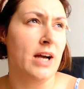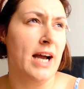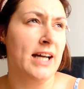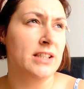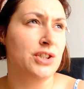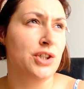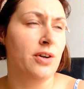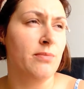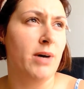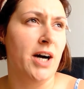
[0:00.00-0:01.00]
and you
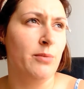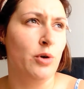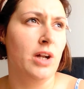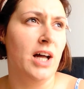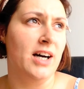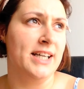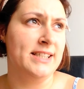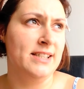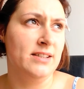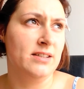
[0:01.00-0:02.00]
can buy them online.